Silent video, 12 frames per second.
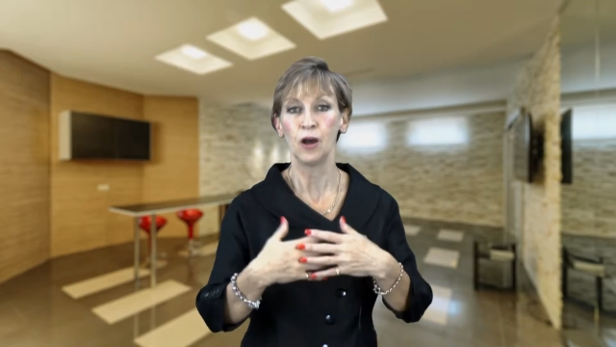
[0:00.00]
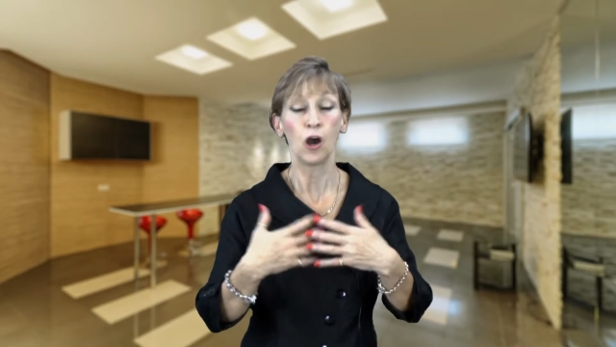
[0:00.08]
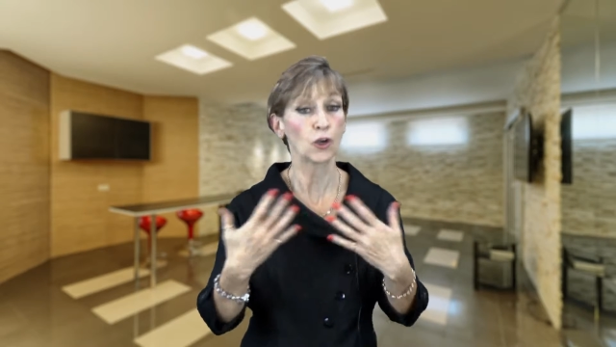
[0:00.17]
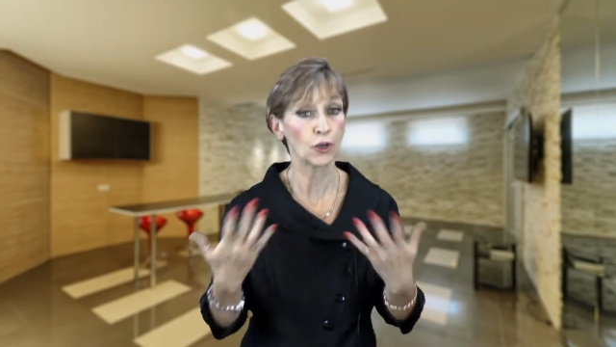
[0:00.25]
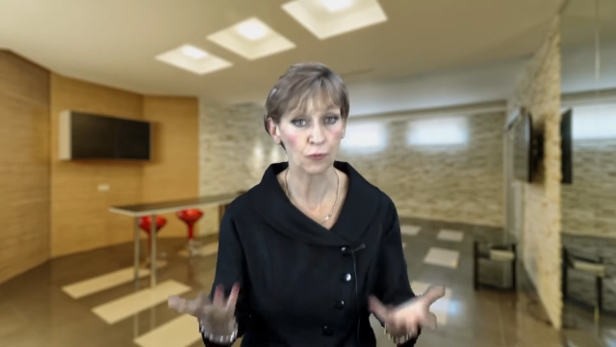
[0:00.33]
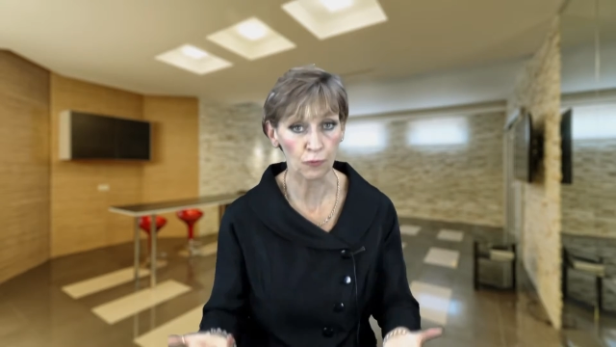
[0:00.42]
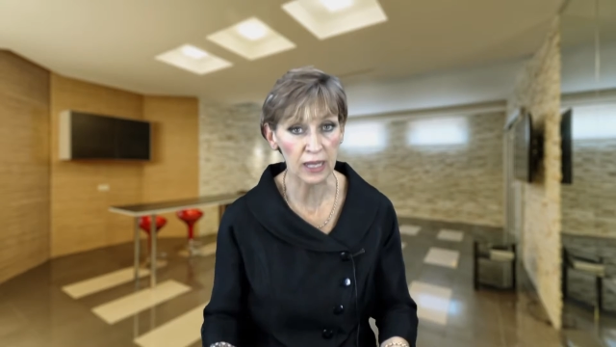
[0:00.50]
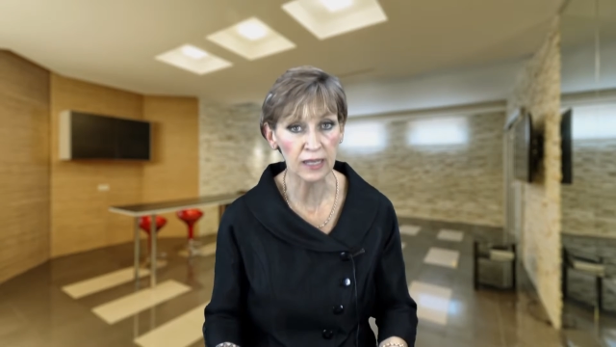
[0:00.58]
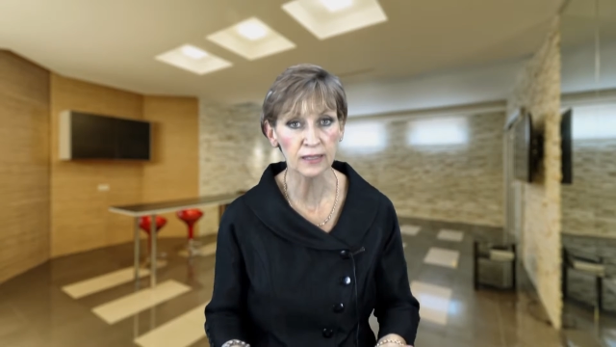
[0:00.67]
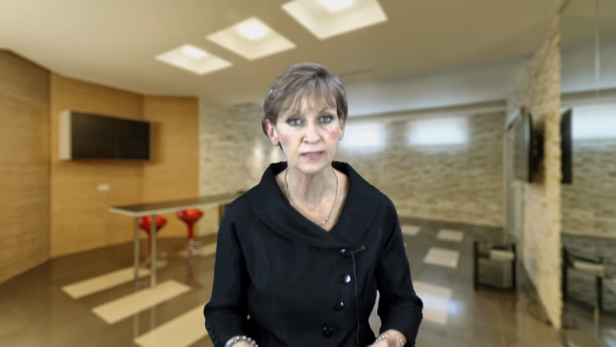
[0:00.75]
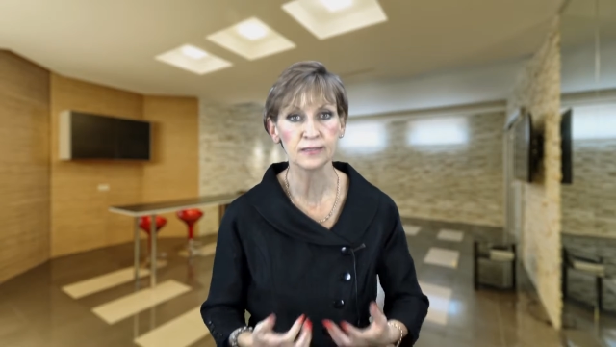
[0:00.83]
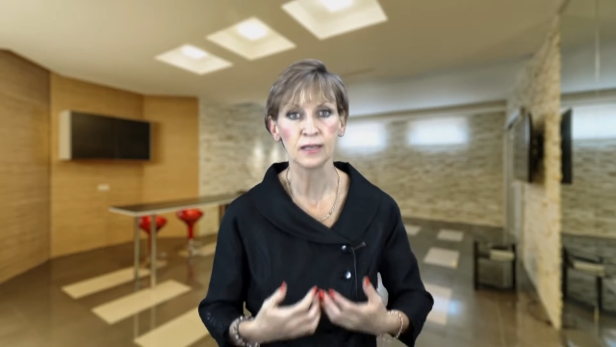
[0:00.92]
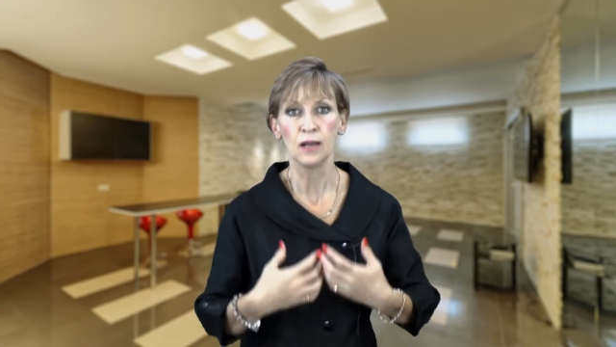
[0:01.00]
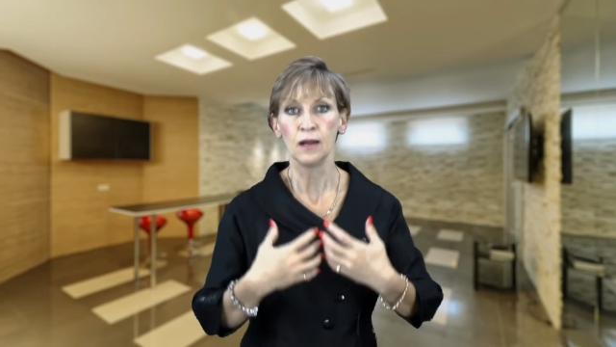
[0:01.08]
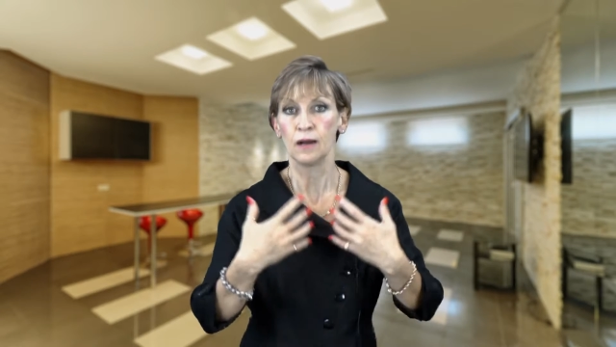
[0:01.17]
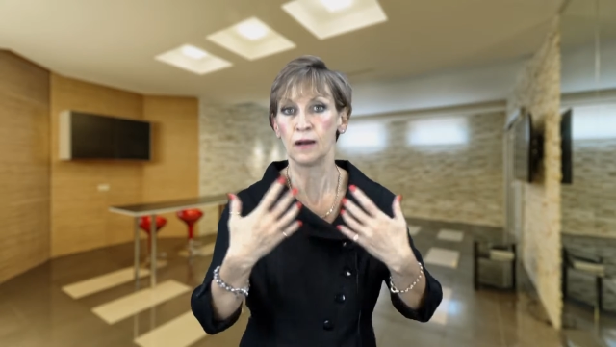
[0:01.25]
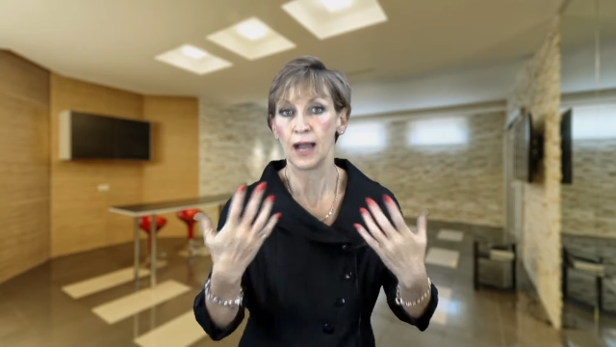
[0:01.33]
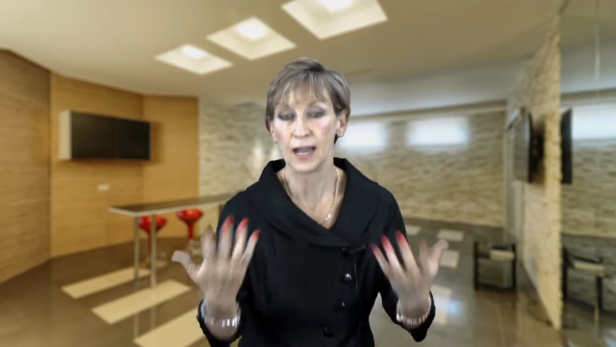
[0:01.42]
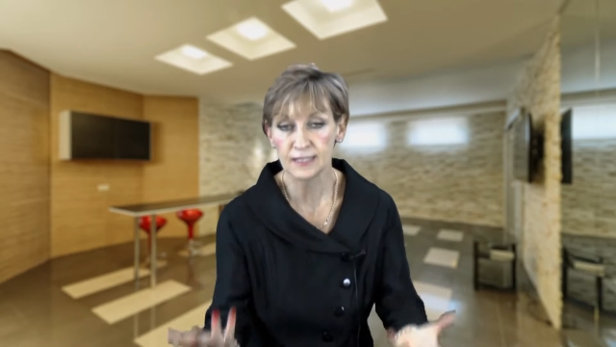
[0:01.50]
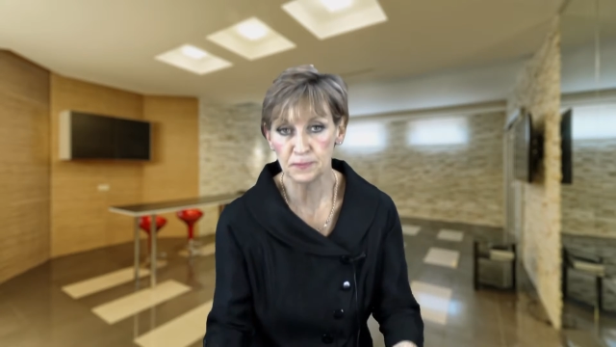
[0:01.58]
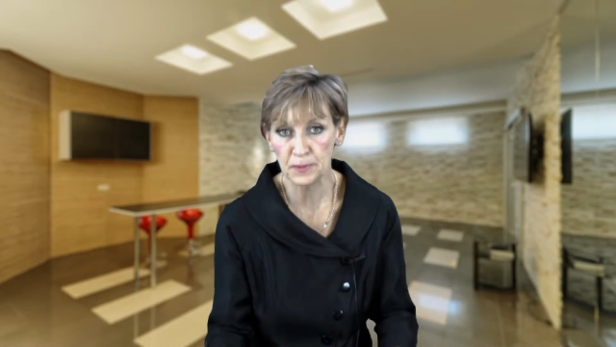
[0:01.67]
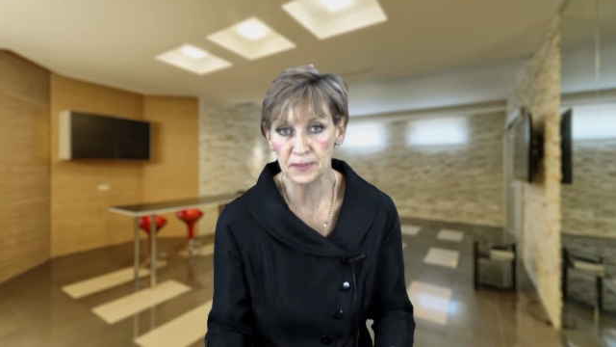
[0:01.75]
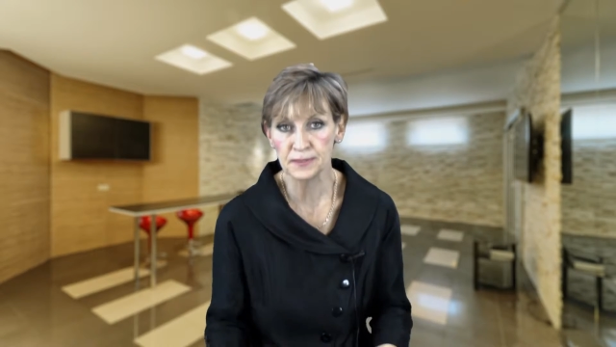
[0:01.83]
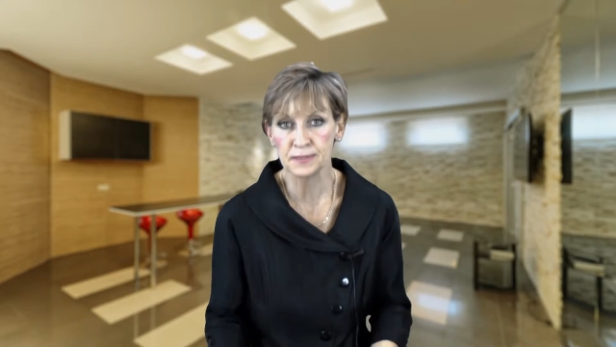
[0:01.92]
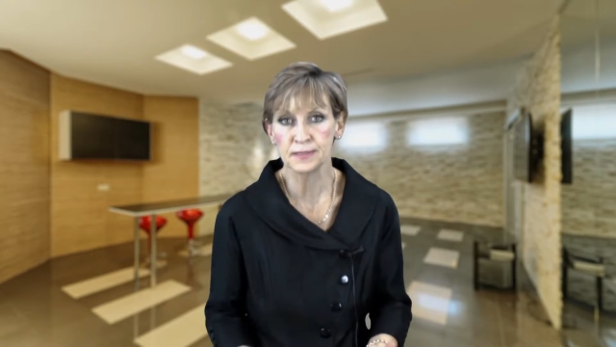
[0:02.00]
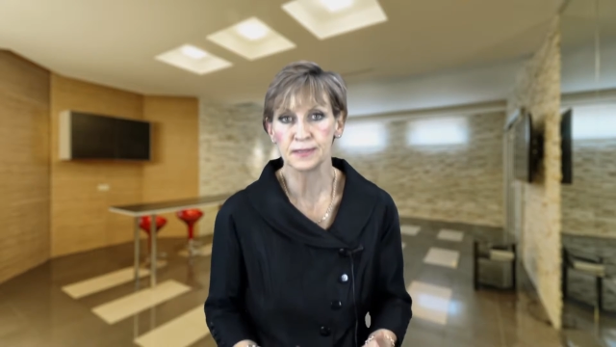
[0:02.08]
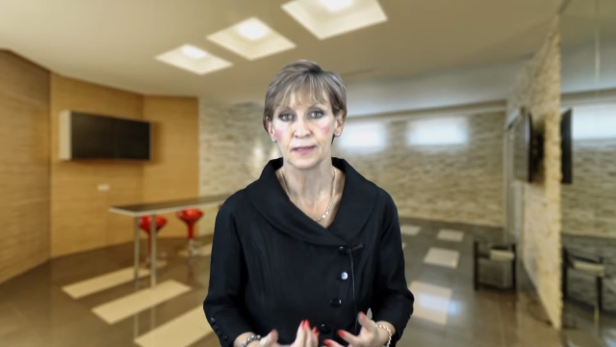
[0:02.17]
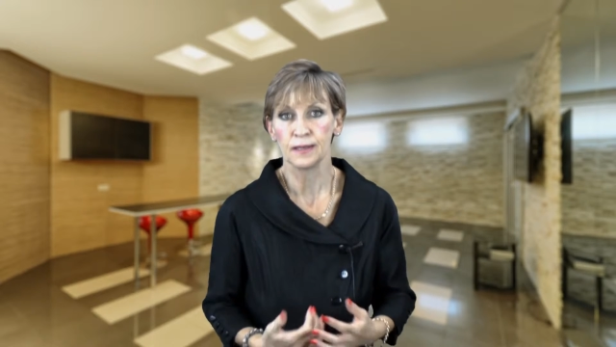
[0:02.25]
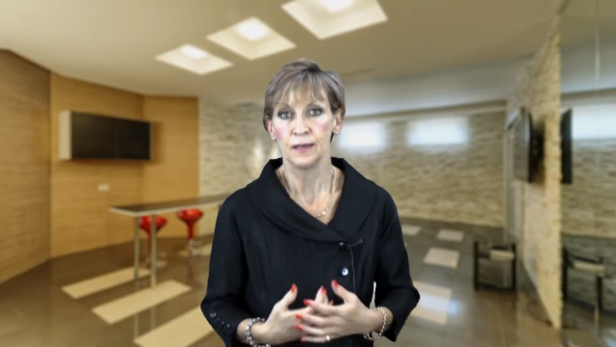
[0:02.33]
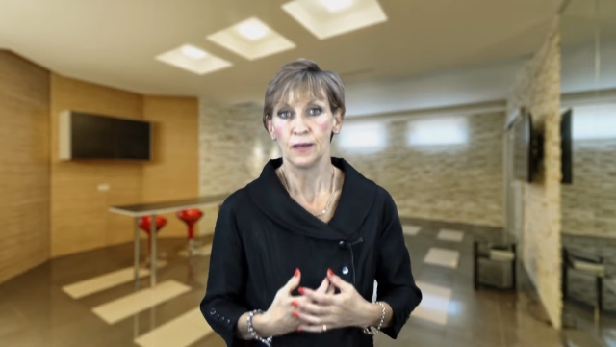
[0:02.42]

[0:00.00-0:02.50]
our careers, our husbands,